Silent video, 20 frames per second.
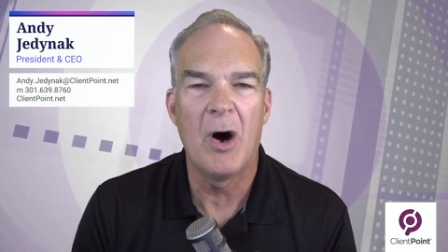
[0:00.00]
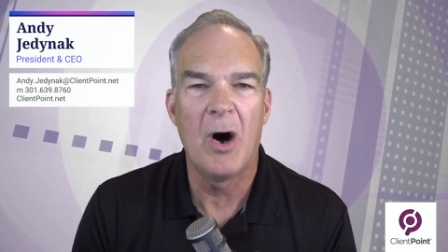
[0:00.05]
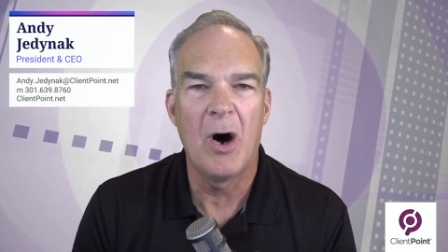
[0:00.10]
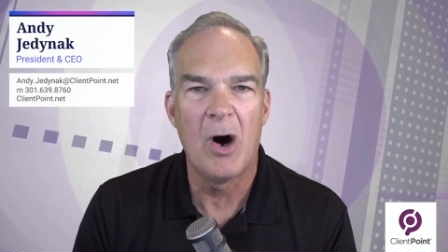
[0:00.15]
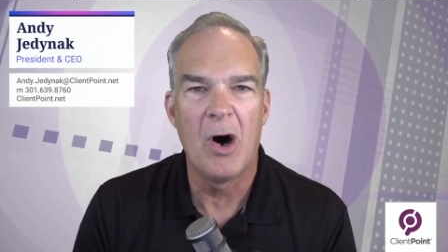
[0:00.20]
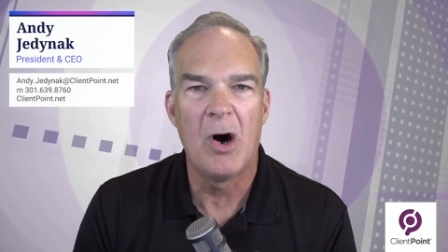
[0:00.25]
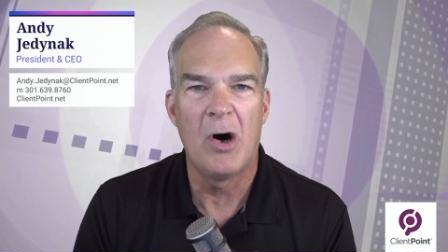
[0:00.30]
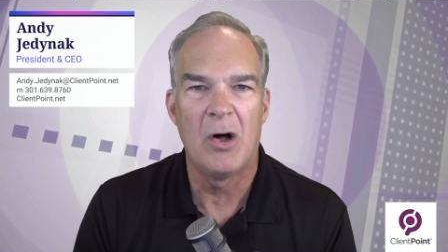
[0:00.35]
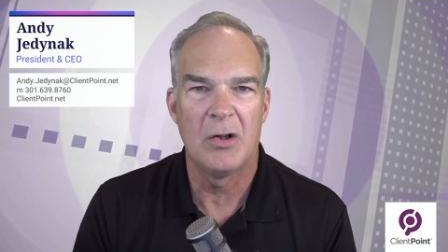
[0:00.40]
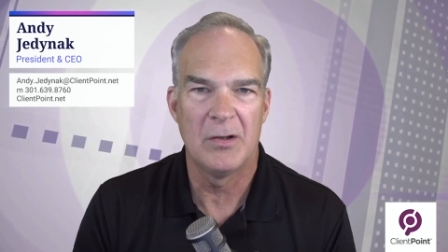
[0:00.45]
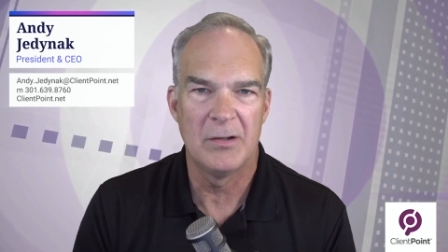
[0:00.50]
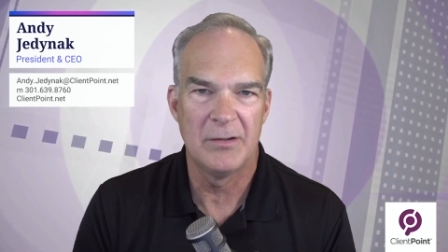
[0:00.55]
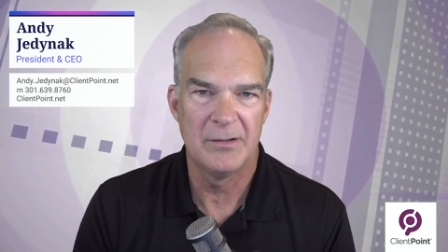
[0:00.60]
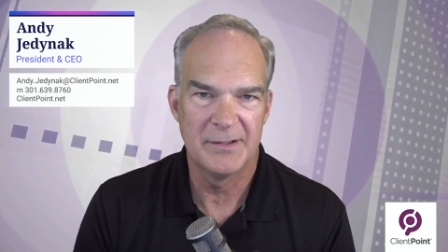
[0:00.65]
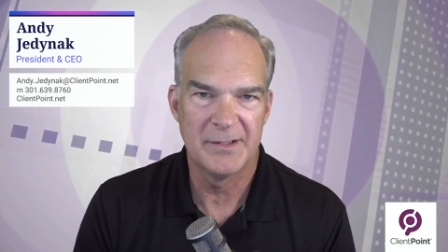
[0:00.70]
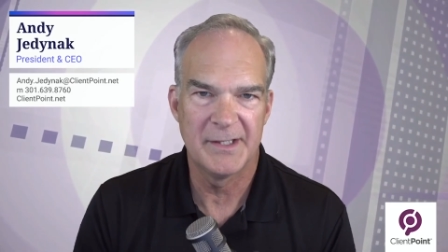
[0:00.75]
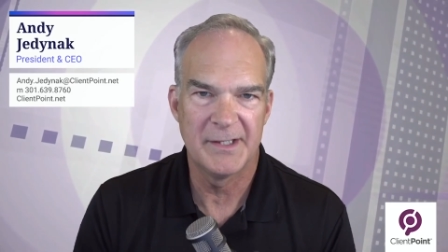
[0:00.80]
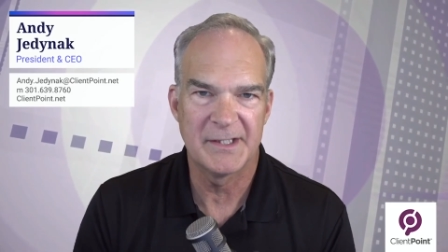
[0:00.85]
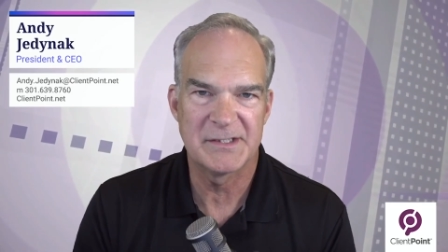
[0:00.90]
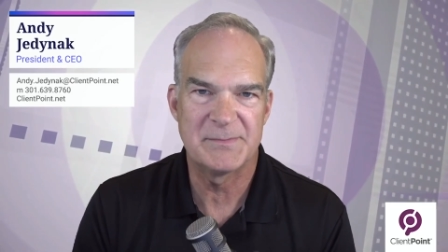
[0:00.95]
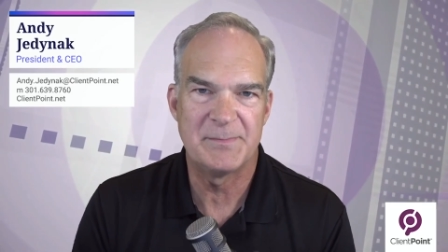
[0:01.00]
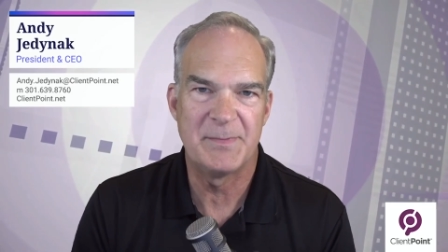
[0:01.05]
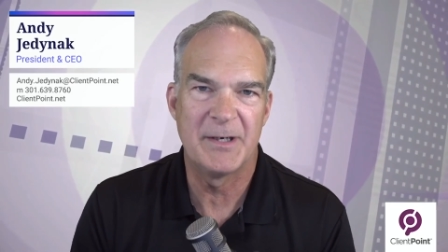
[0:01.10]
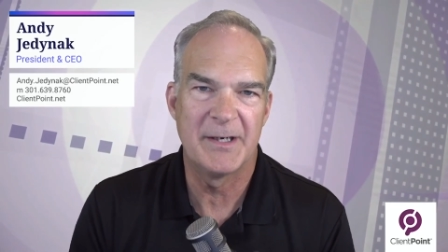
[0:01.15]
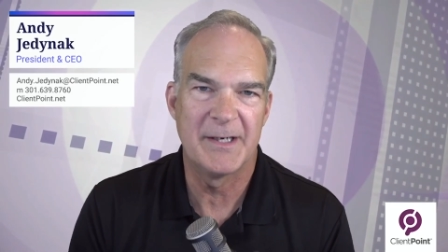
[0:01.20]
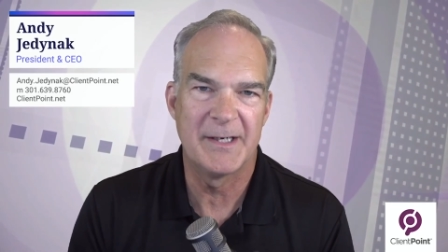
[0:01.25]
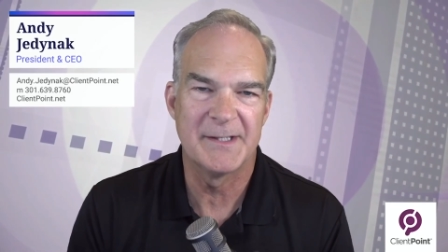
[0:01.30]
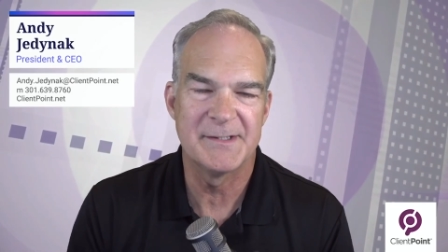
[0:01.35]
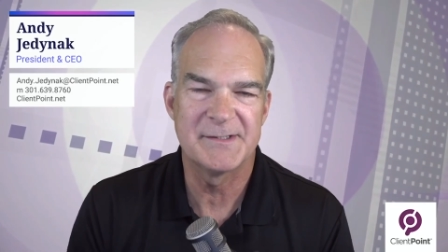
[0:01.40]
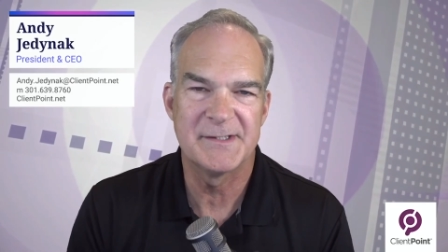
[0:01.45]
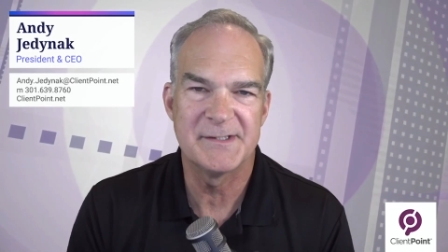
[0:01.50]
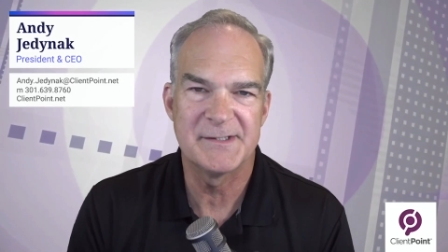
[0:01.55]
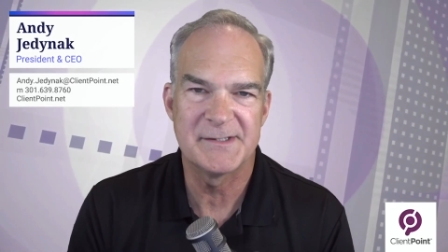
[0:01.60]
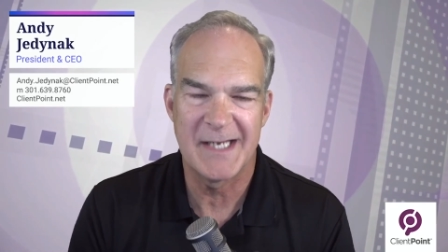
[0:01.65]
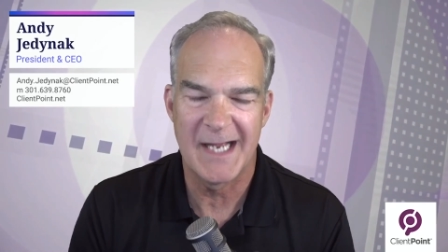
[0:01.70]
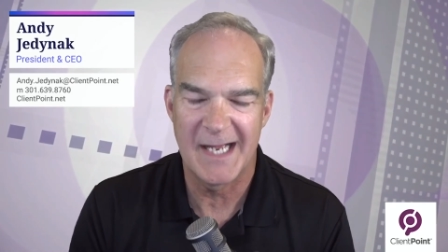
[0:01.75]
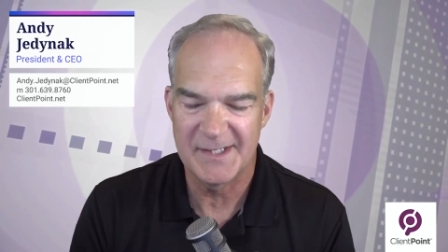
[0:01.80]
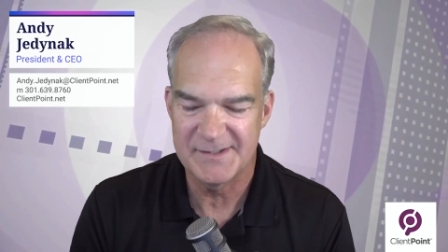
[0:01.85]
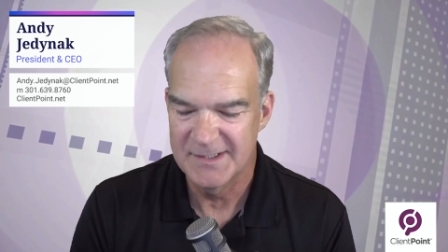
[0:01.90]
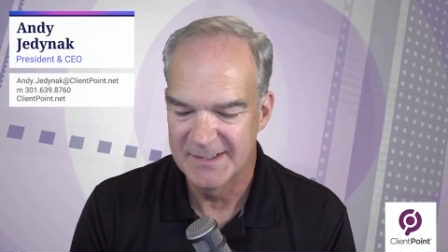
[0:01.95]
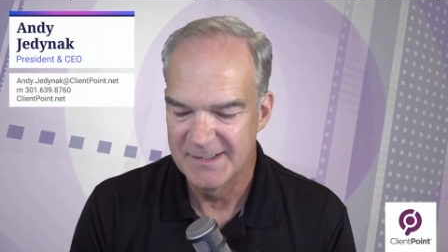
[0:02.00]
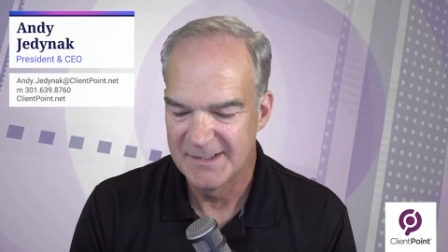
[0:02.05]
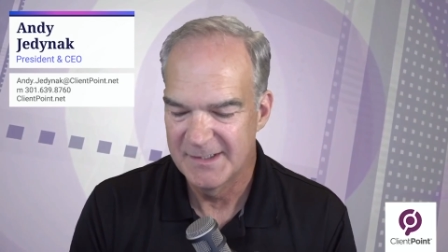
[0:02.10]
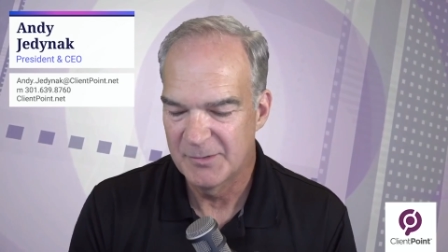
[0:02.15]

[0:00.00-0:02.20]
all experience in SaaS.